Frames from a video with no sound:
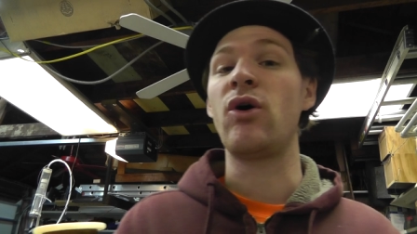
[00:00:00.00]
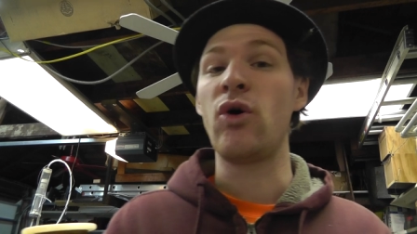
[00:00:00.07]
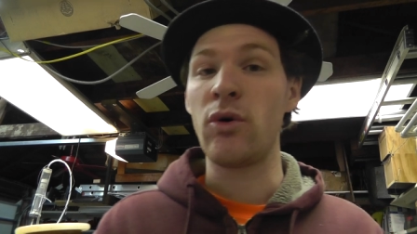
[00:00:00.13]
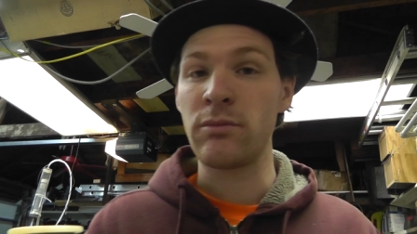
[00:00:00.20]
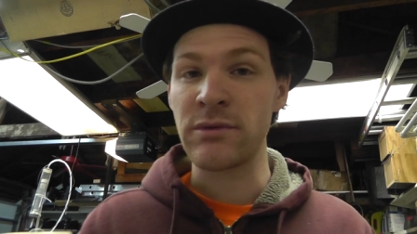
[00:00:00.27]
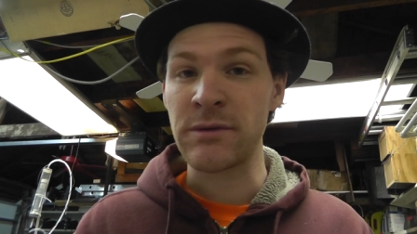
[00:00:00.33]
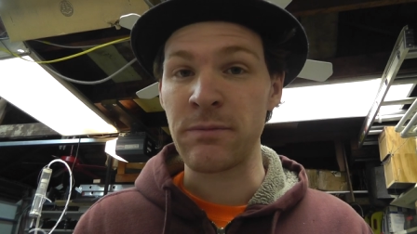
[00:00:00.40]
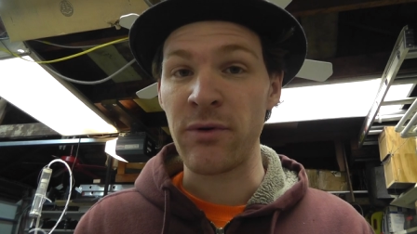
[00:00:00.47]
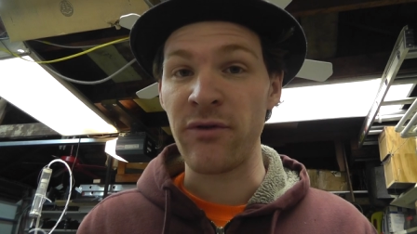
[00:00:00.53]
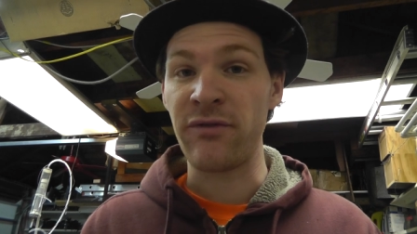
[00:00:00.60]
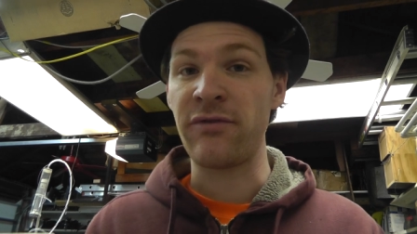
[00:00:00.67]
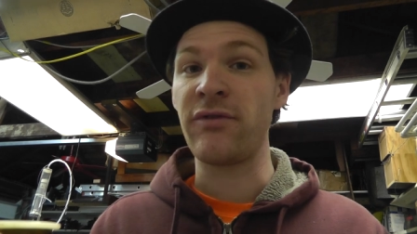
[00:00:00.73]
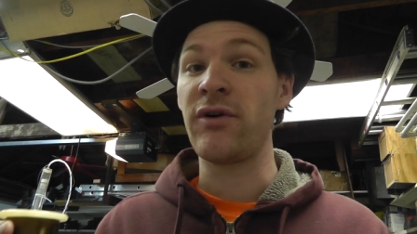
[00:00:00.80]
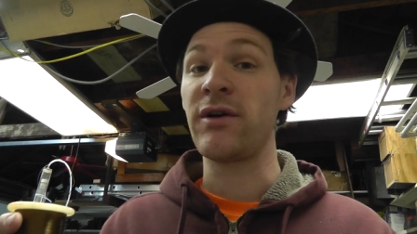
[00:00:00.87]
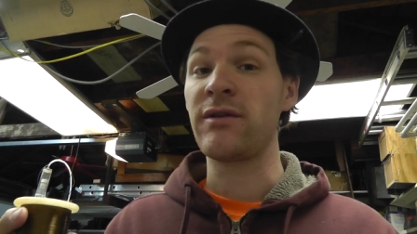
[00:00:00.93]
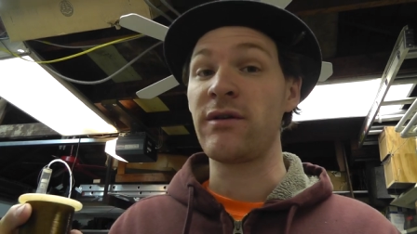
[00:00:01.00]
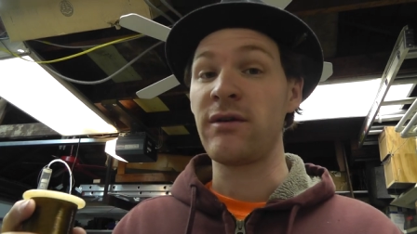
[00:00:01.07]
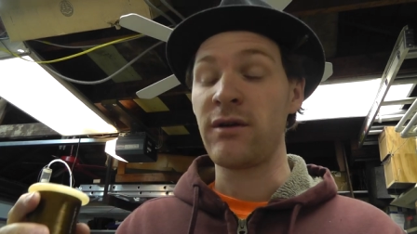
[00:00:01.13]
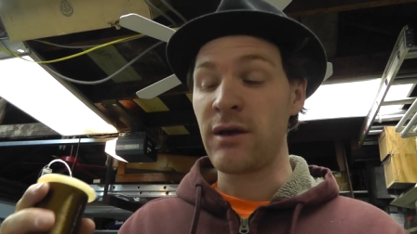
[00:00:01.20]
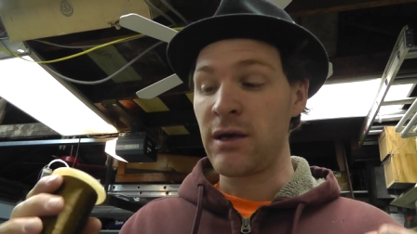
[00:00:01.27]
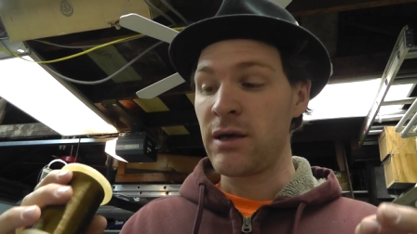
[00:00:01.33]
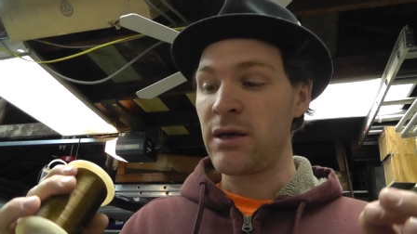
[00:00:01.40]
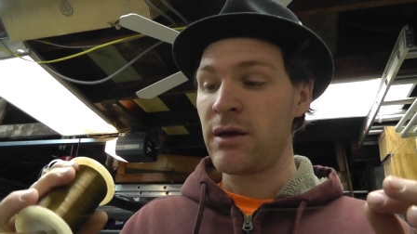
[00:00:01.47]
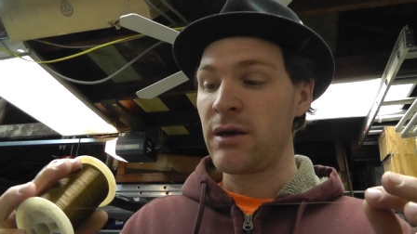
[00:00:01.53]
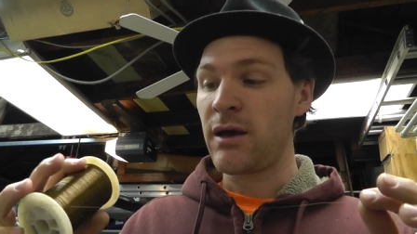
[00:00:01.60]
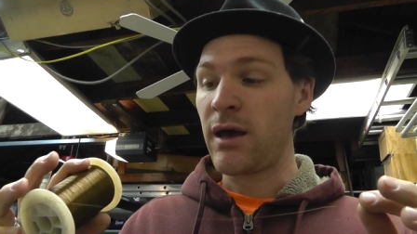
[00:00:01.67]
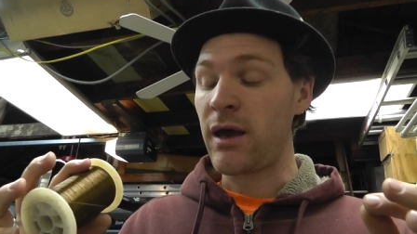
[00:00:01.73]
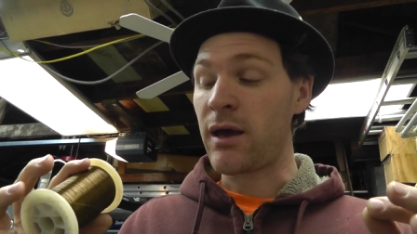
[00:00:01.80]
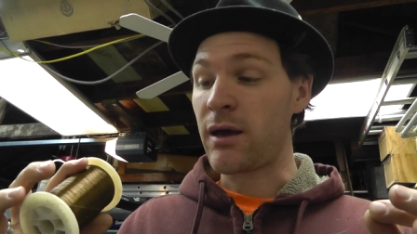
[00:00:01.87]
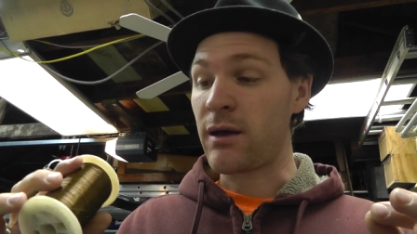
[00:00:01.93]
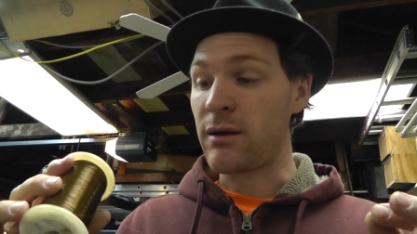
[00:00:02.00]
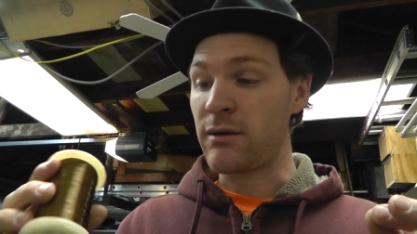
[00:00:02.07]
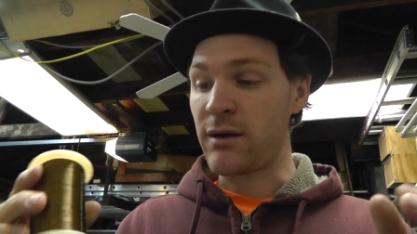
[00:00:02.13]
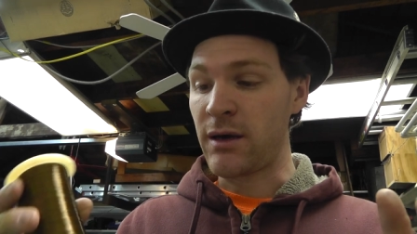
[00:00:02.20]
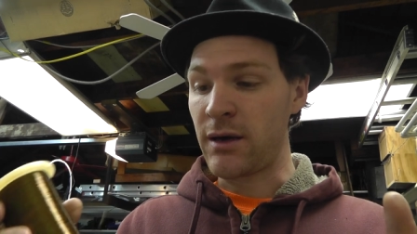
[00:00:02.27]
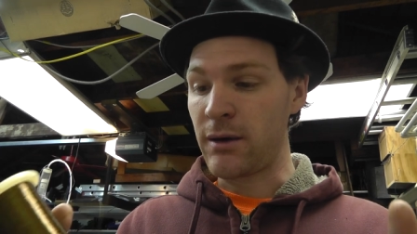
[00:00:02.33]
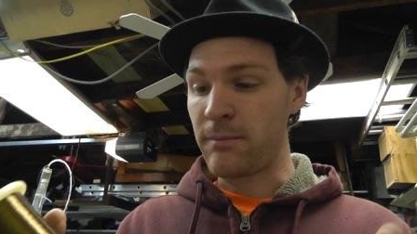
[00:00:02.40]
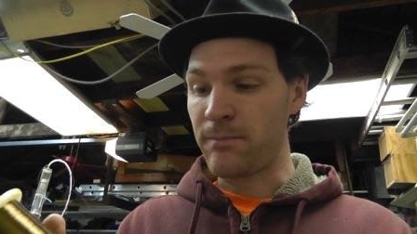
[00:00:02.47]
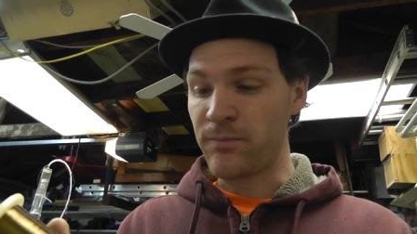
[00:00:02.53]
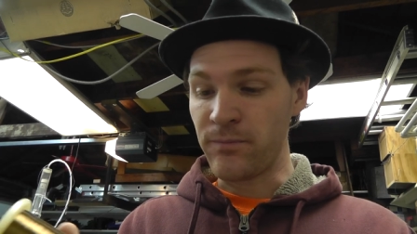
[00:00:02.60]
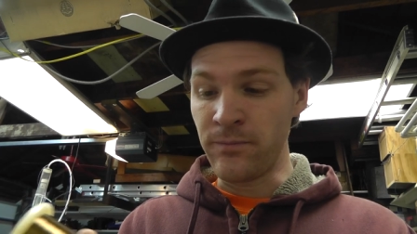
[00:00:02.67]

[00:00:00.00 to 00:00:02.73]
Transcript: ohms per foot, and um,